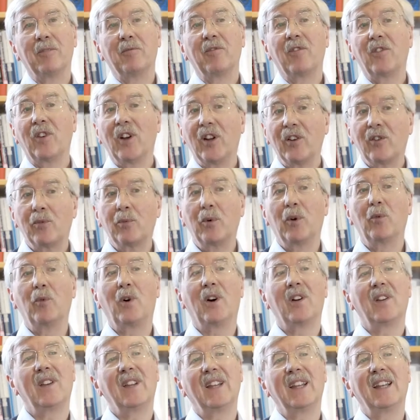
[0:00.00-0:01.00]
floods were
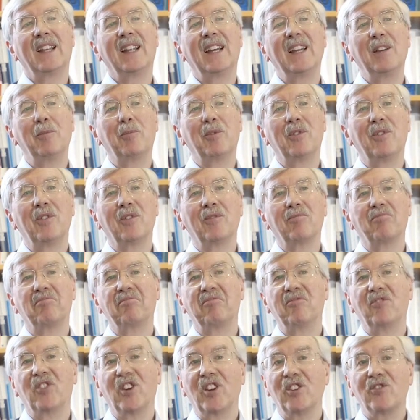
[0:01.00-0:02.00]
what enabled
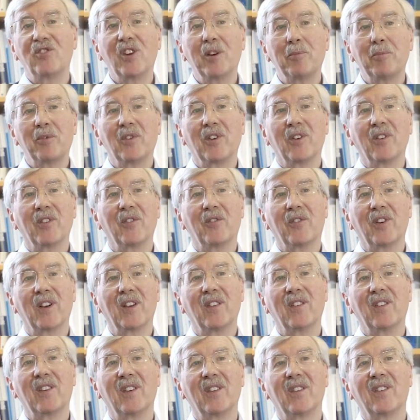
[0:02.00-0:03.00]
the Egyptians, for
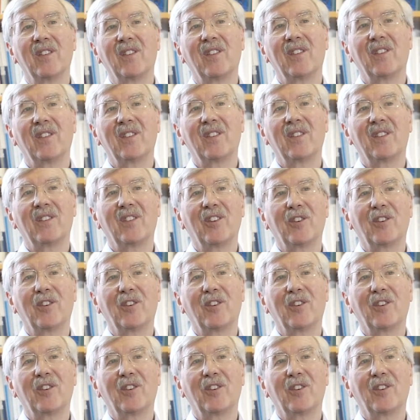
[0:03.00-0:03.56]
instance,